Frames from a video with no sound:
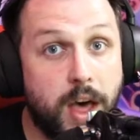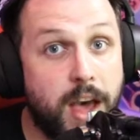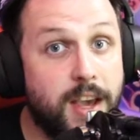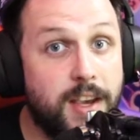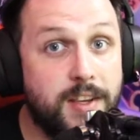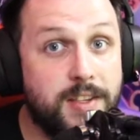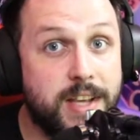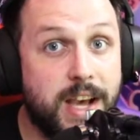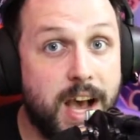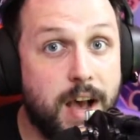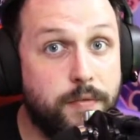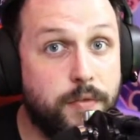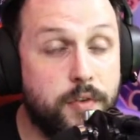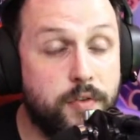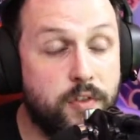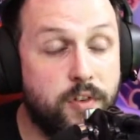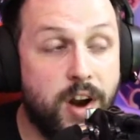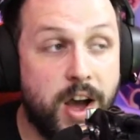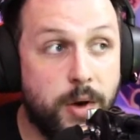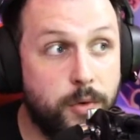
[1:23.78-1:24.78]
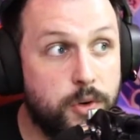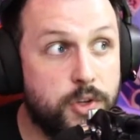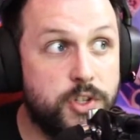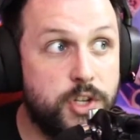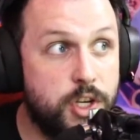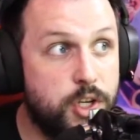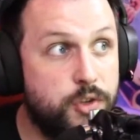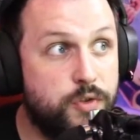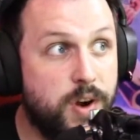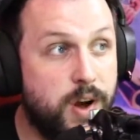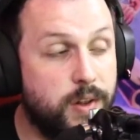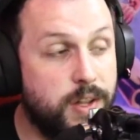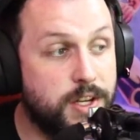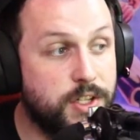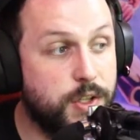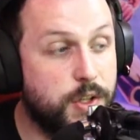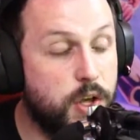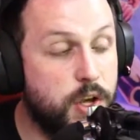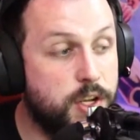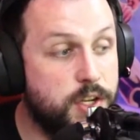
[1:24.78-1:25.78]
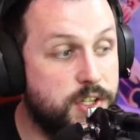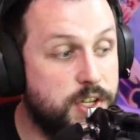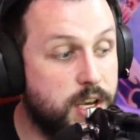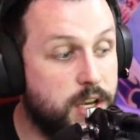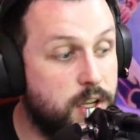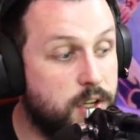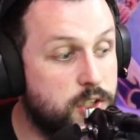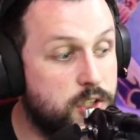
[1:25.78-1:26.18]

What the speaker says: is half of a round because each round lasts 30 seconds